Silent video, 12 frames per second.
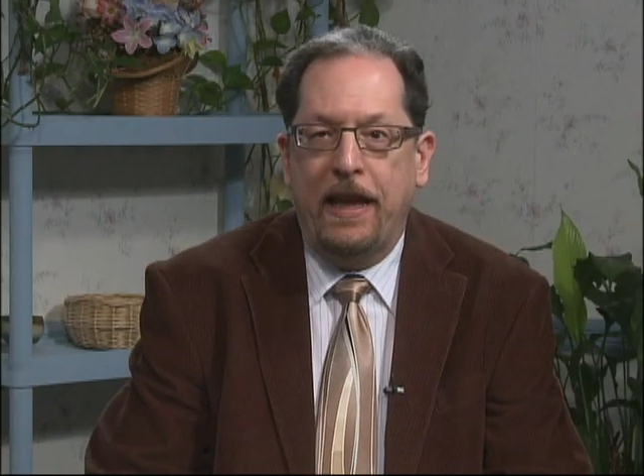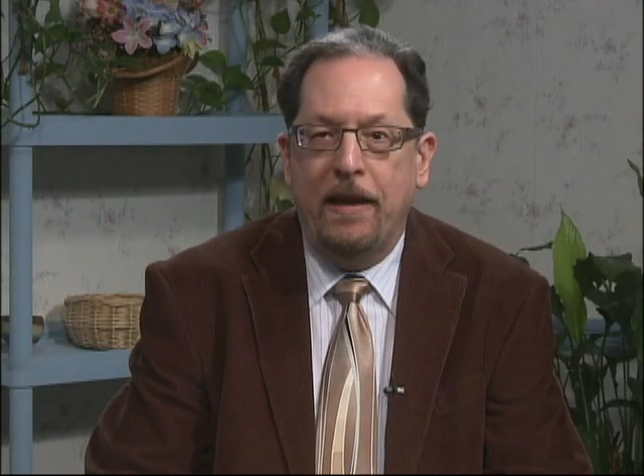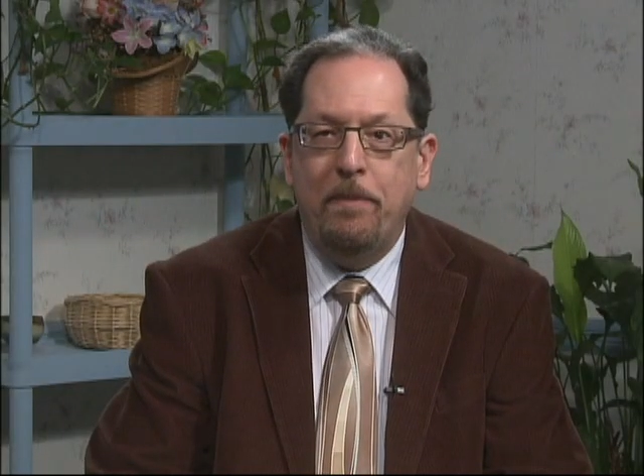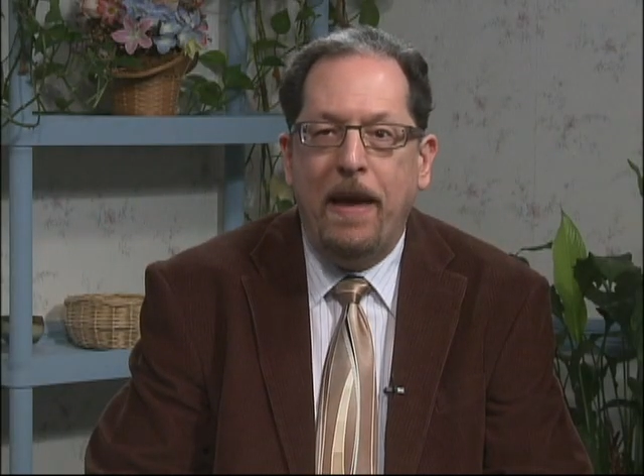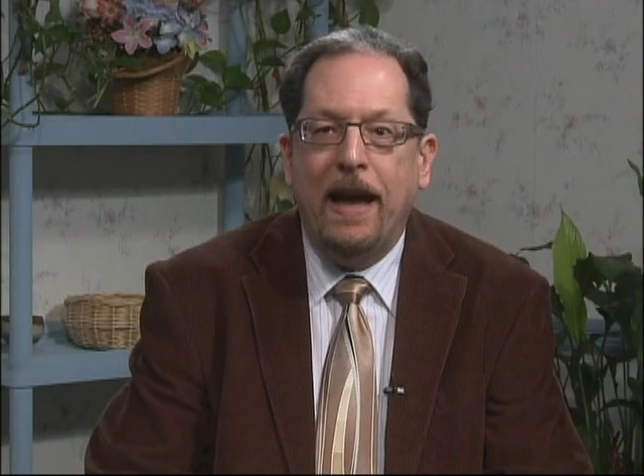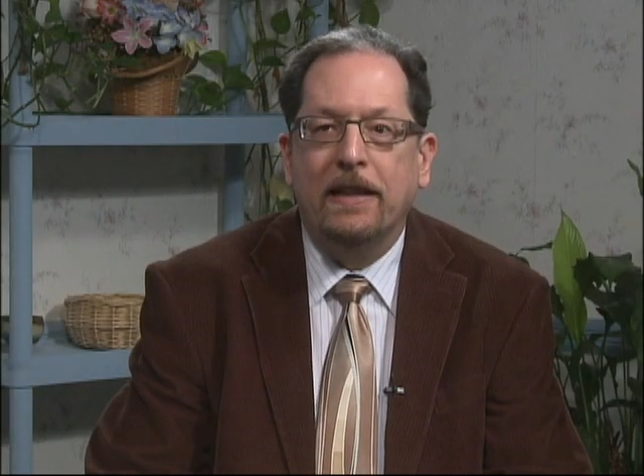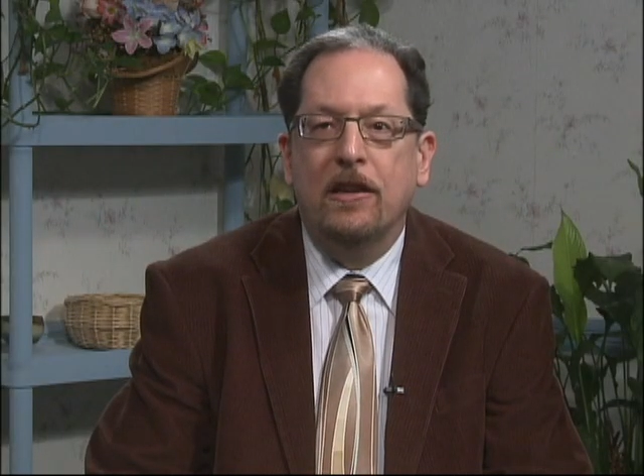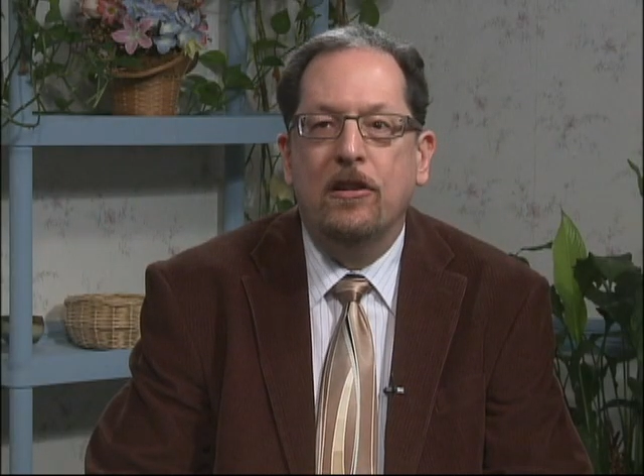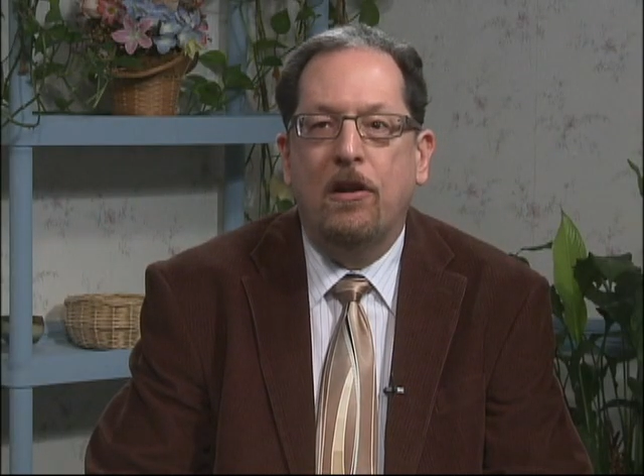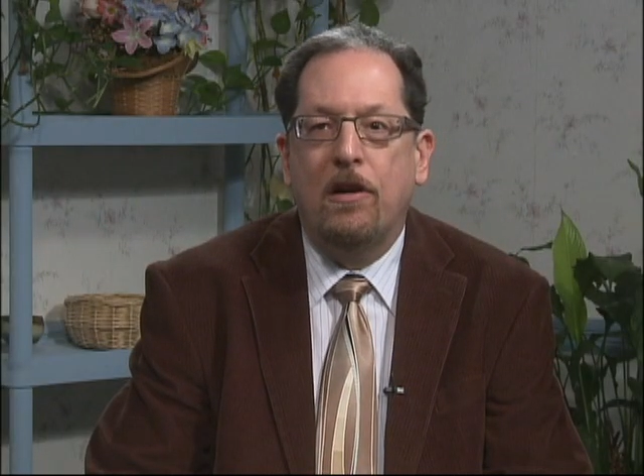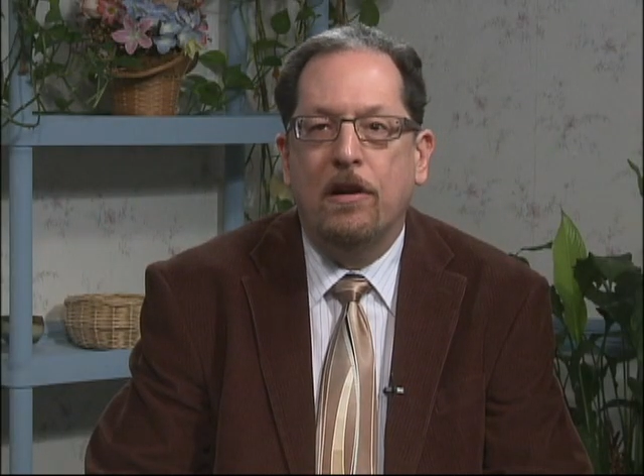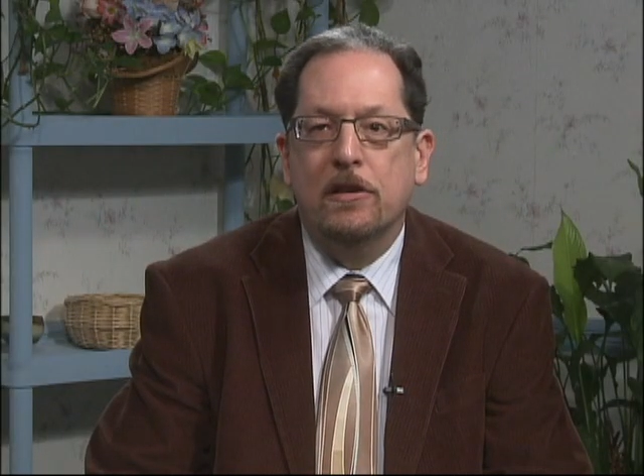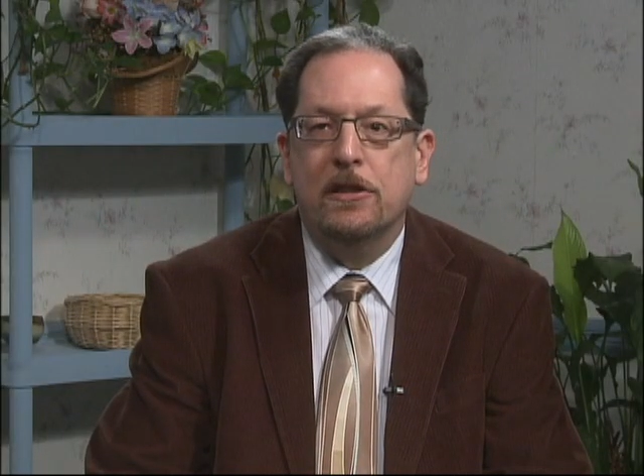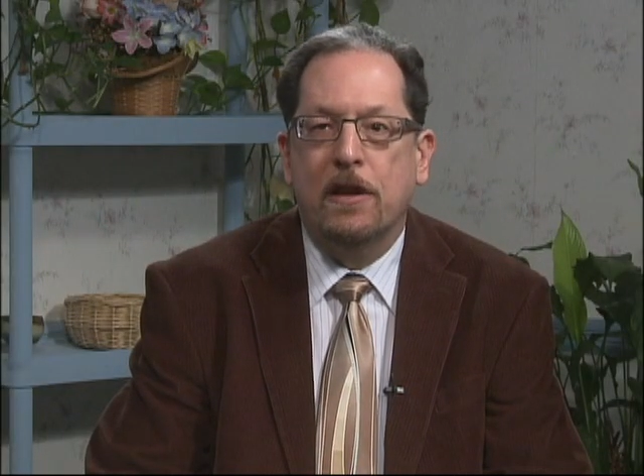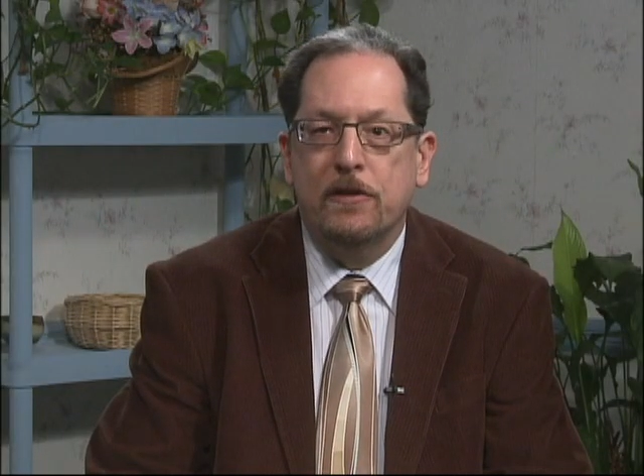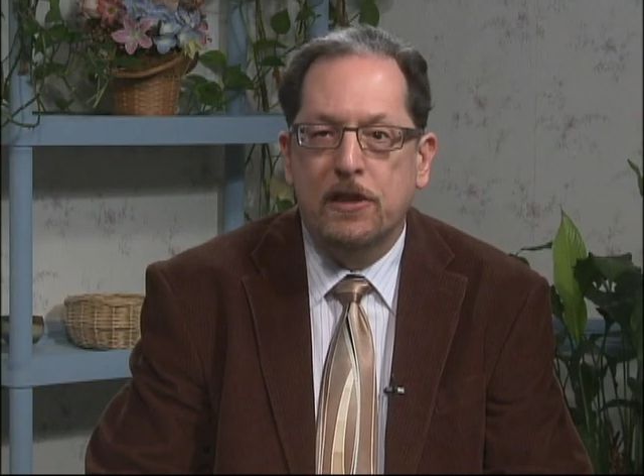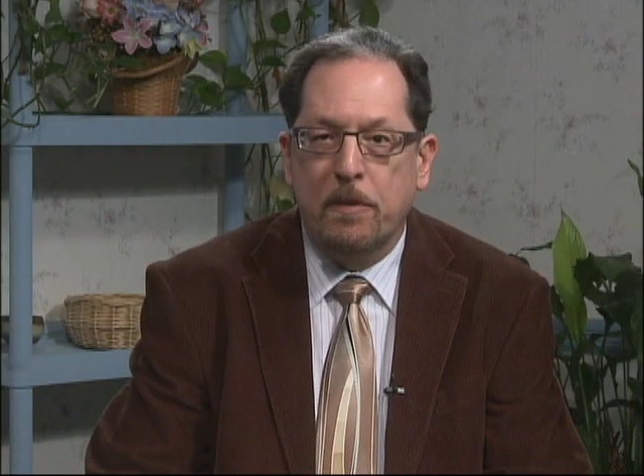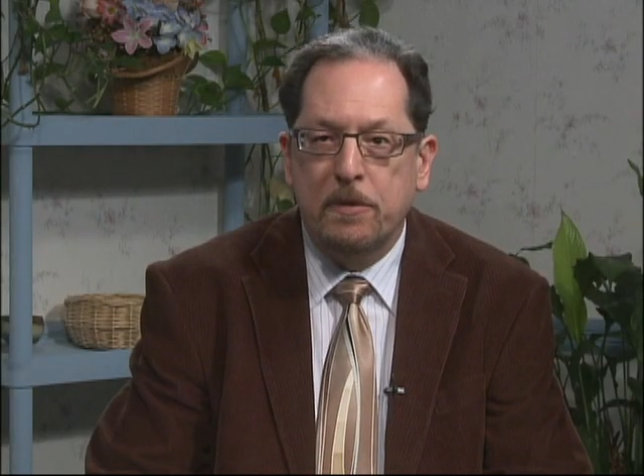impact and costs
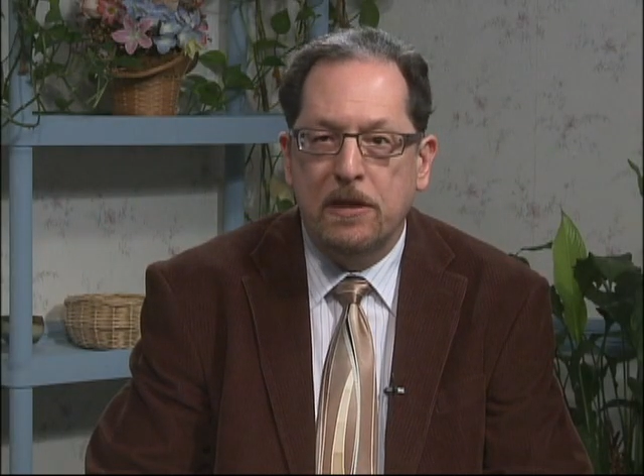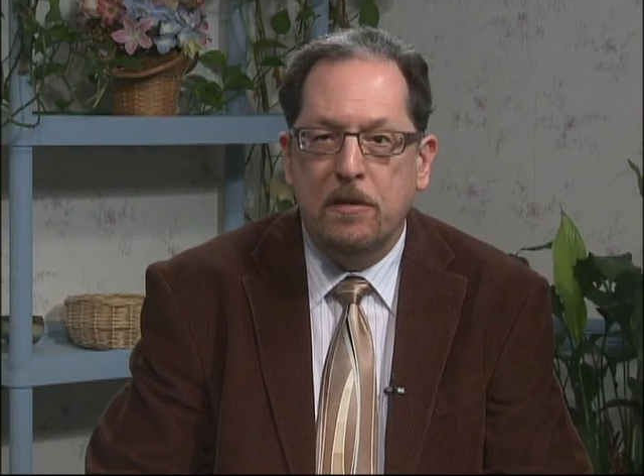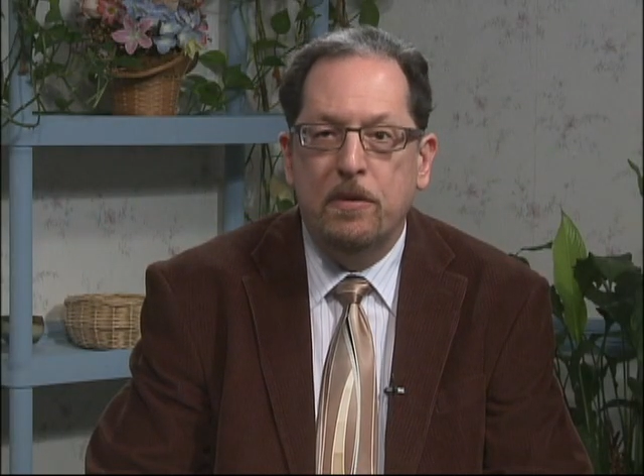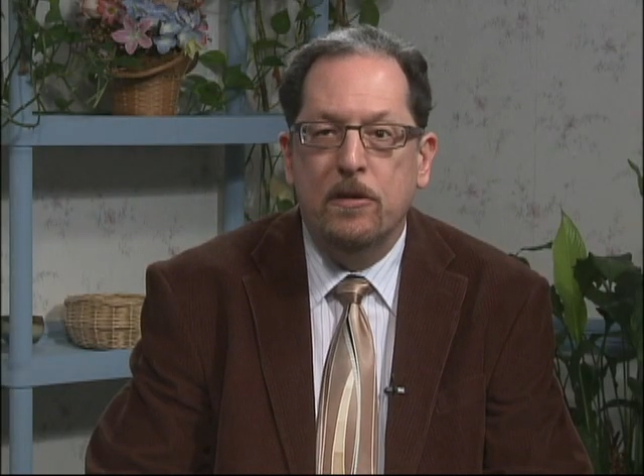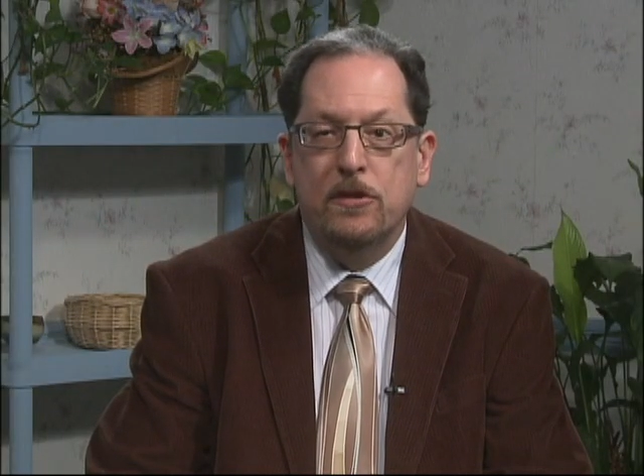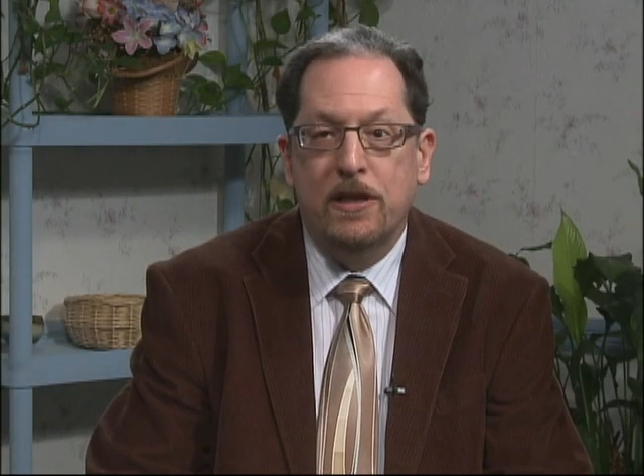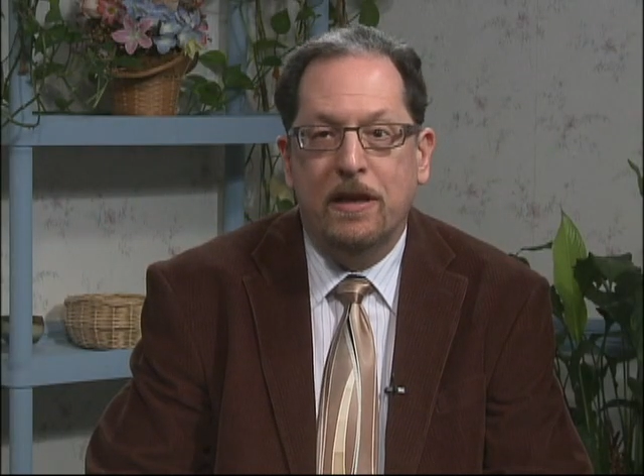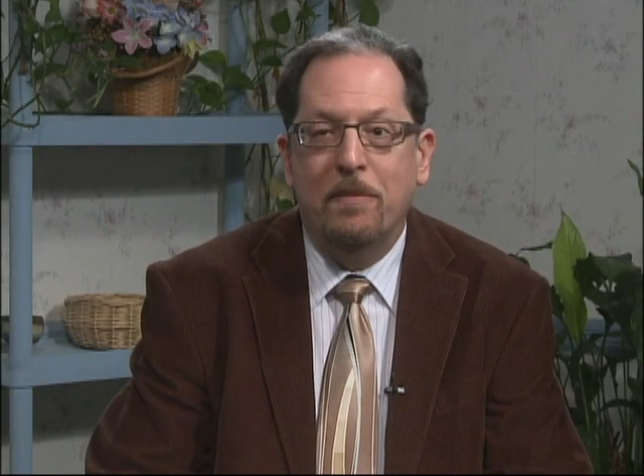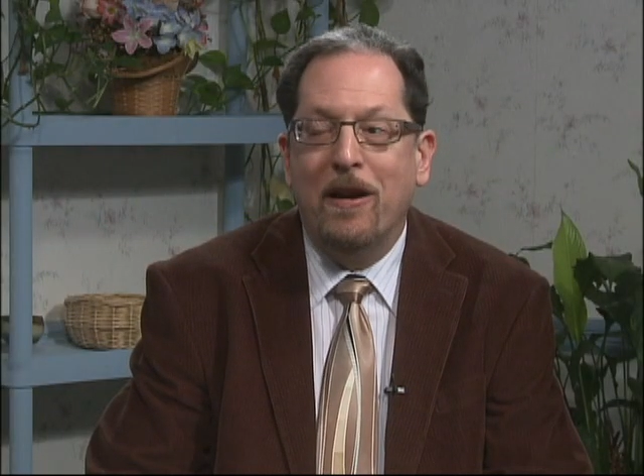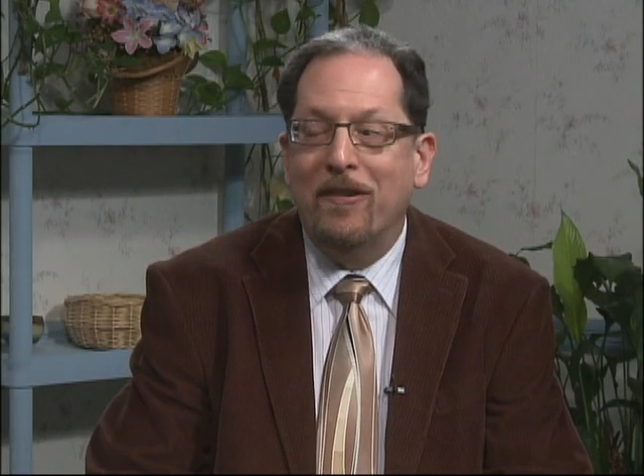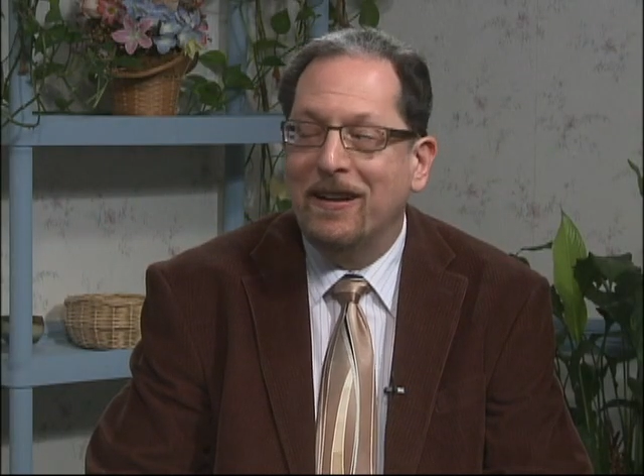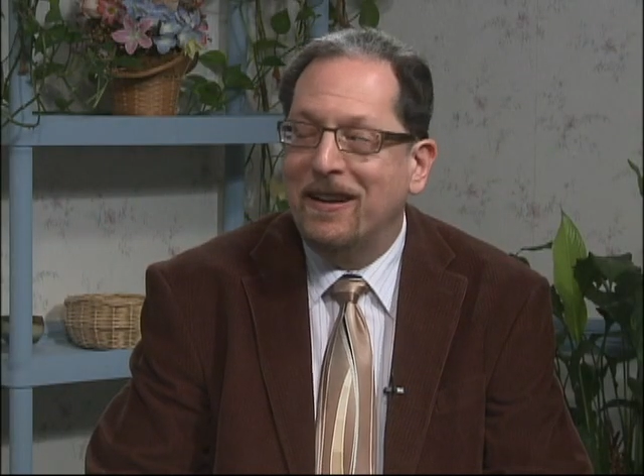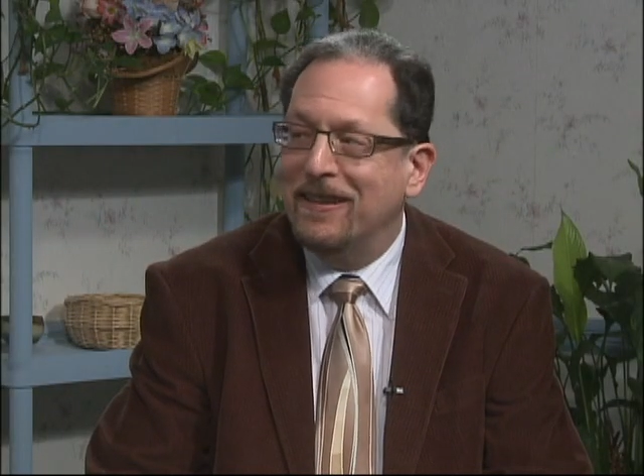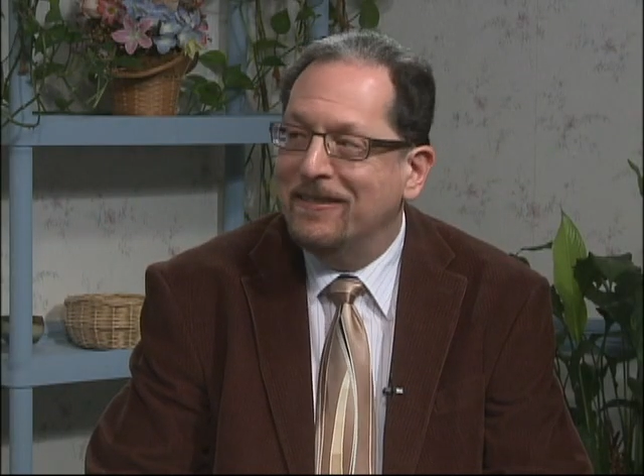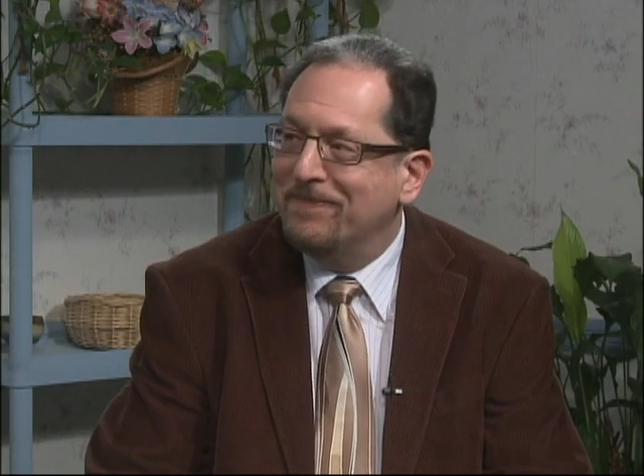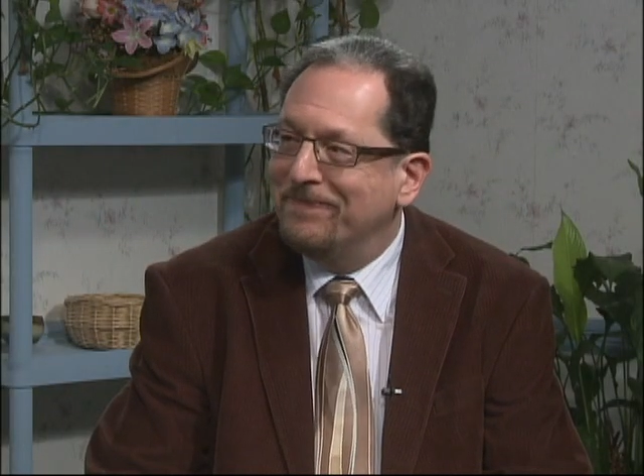of substance abuse in America.